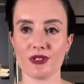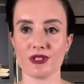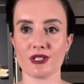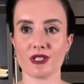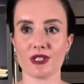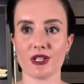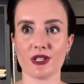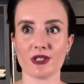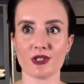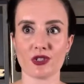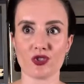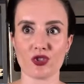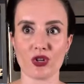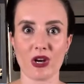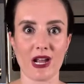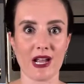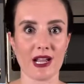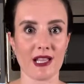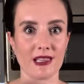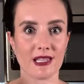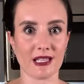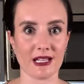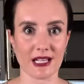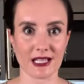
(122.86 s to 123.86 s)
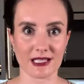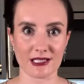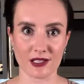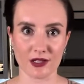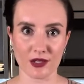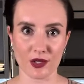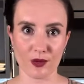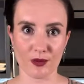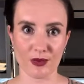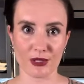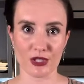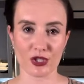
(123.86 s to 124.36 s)
starts dry and then gets a
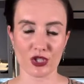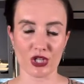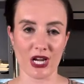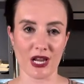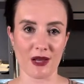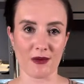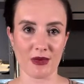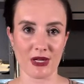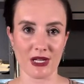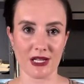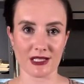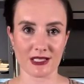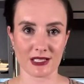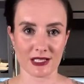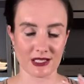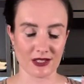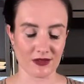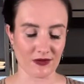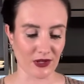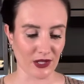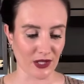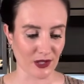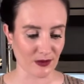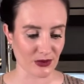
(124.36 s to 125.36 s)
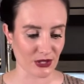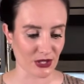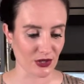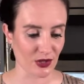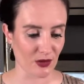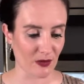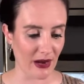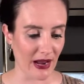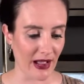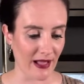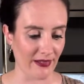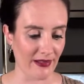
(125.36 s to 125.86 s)
little bit jammy as it develops in your
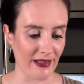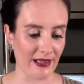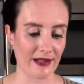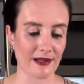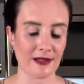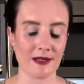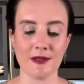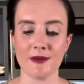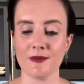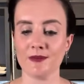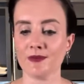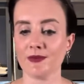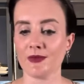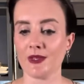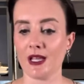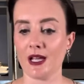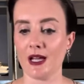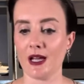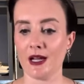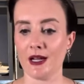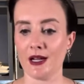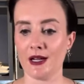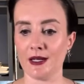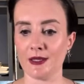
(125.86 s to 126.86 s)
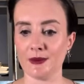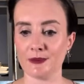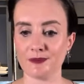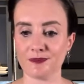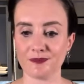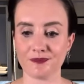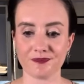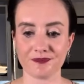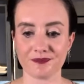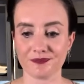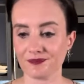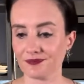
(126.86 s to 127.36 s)
palate. Um,
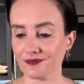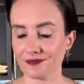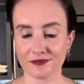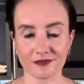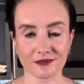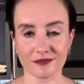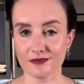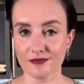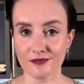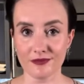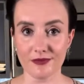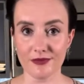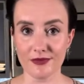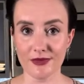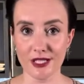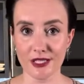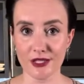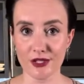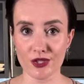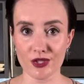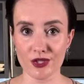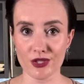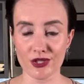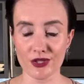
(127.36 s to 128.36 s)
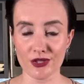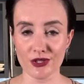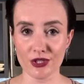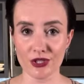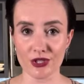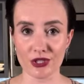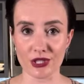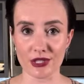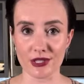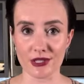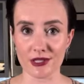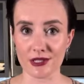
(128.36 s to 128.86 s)
it's just
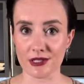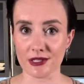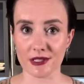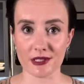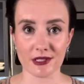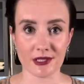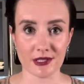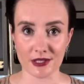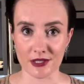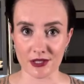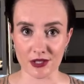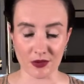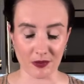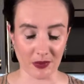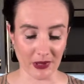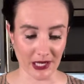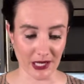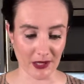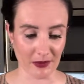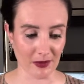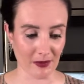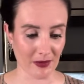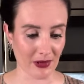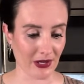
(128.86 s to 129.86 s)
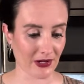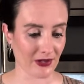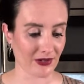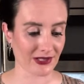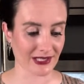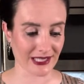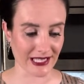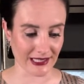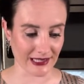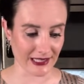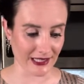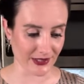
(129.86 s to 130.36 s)
delicious. So pick up a bottle, it's
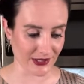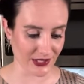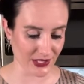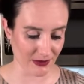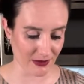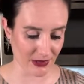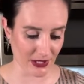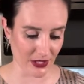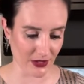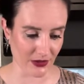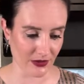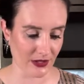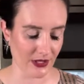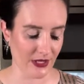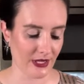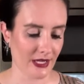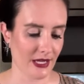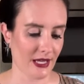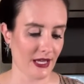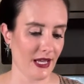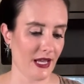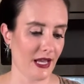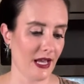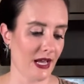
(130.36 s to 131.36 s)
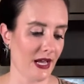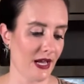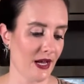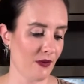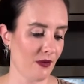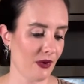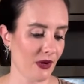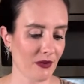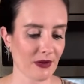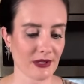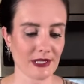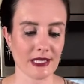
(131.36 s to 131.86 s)
at the L C B O. Uh,
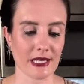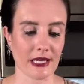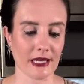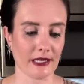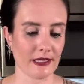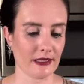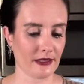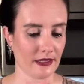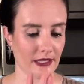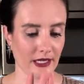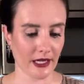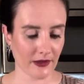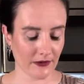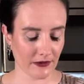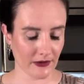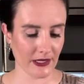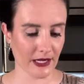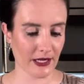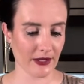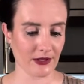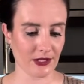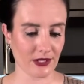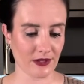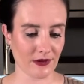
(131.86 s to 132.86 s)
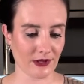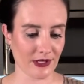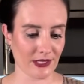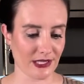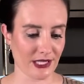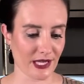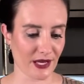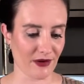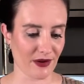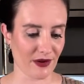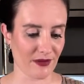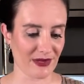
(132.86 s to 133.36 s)
where was I? Half an ounce of our
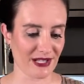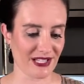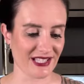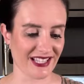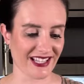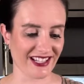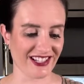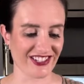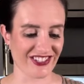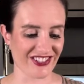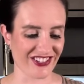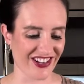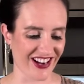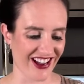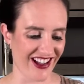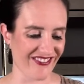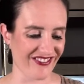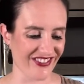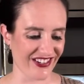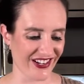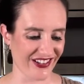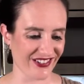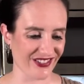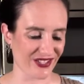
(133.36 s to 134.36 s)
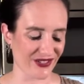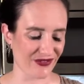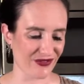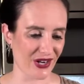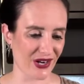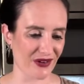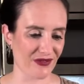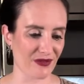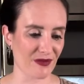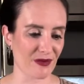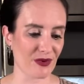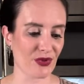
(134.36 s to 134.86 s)
Saint-Rémy Signature, half an ounce of dry
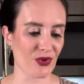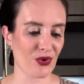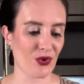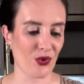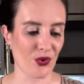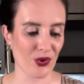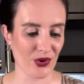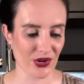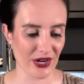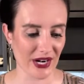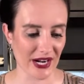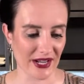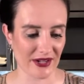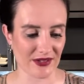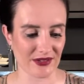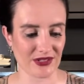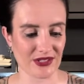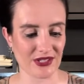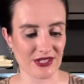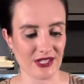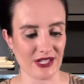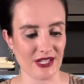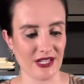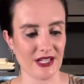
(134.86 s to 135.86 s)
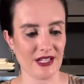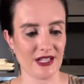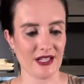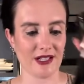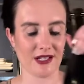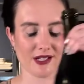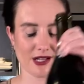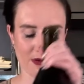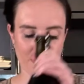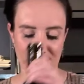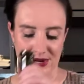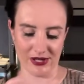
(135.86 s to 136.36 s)
vermouth, quarter ounce
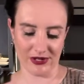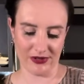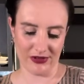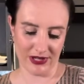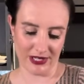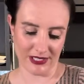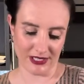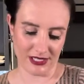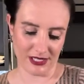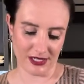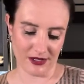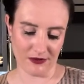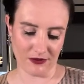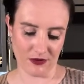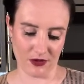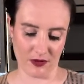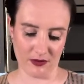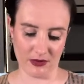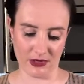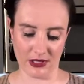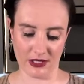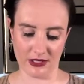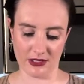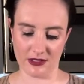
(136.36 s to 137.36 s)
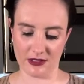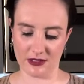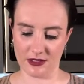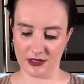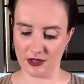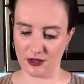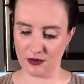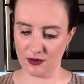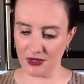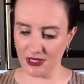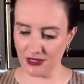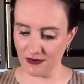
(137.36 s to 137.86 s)
Carpano Antica Formula,
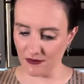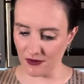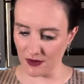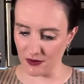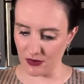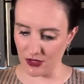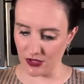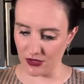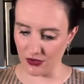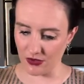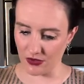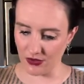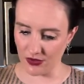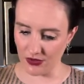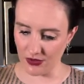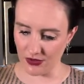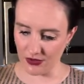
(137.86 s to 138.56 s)
sweet vermouth.